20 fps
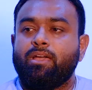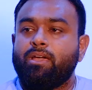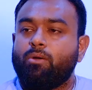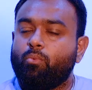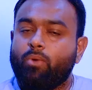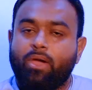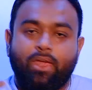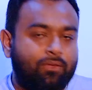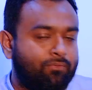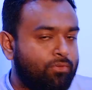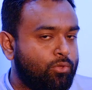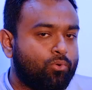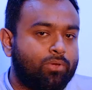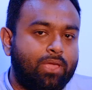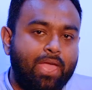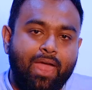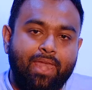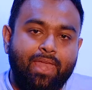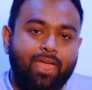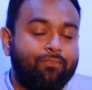wherever you
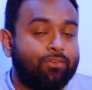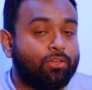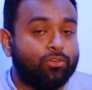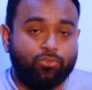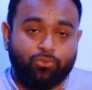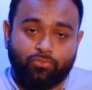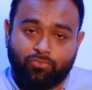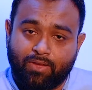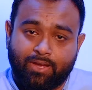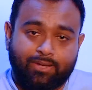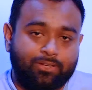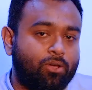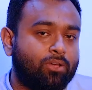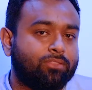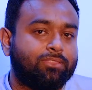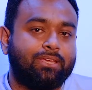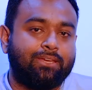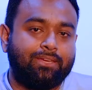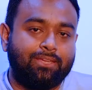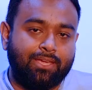can, having two-factor
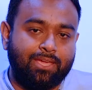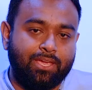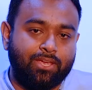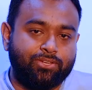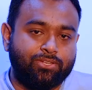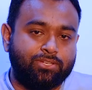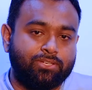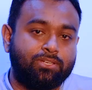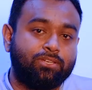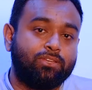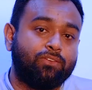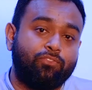authentication.